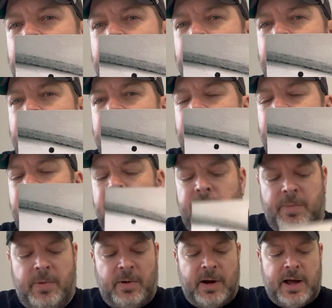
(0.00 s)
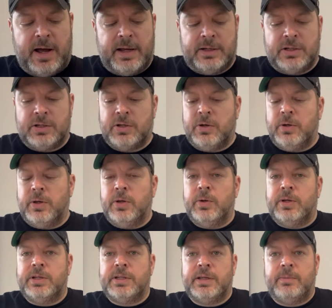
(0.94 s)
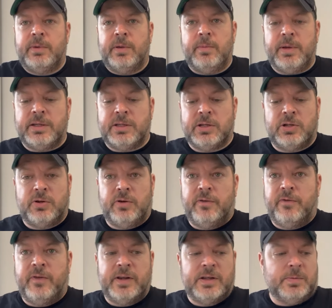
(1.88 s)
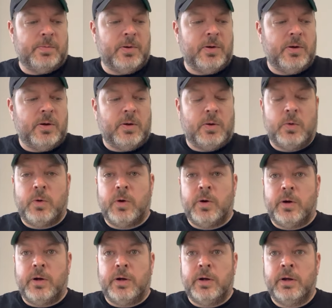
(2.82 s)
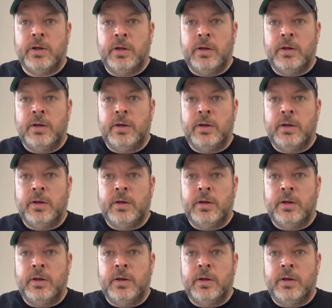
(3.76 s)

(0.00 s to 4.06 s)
and the Bernie Perrant. So you can send me a message on Facebook or